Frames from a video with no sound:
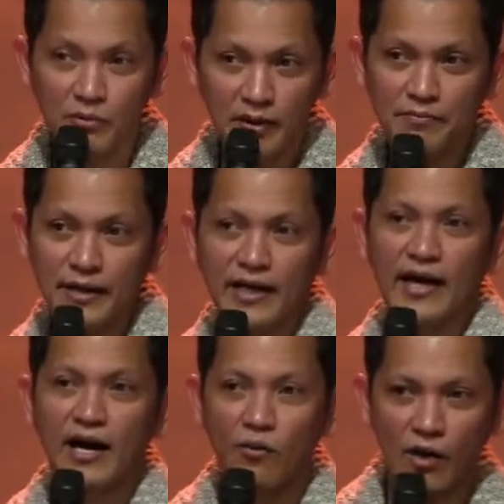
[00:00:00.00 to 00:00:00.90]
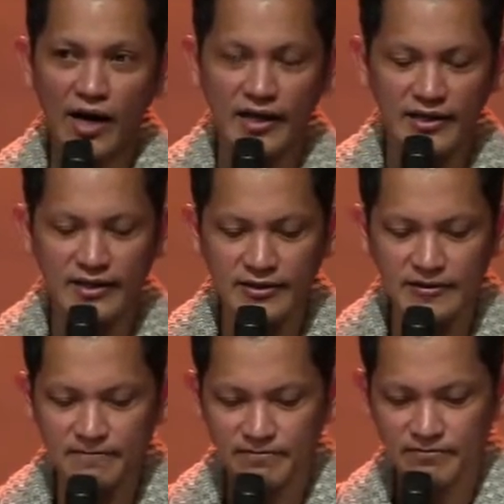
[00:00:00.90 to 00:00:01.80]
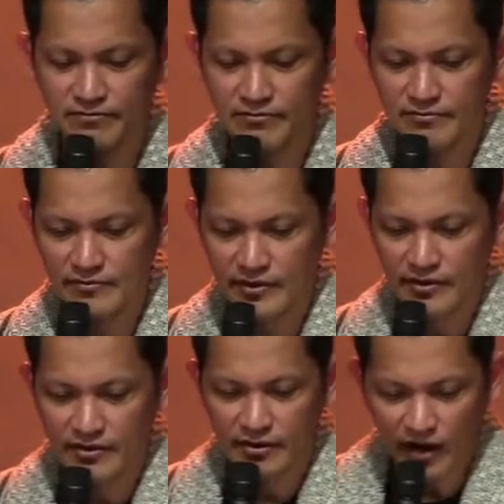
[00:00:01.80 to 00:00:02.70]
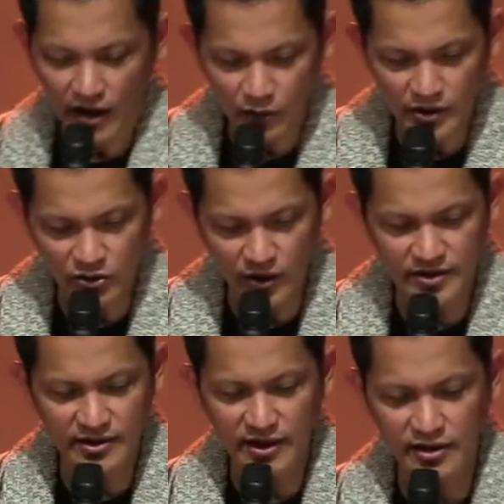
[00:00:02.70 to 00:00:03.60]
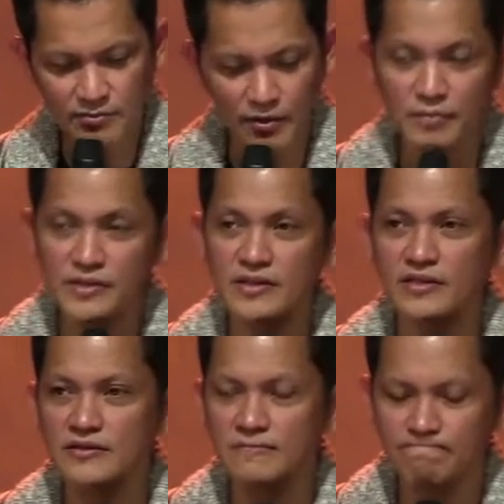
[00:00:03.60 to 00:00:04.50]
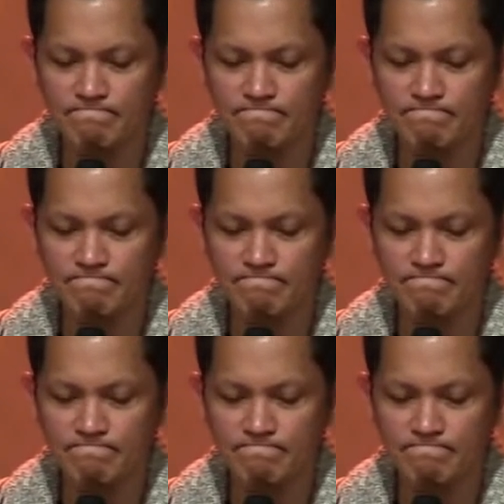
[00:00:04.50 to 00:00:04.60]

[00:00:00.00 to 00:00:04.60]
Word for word: yung pinangahawakan natin? Are we trusting God's promises?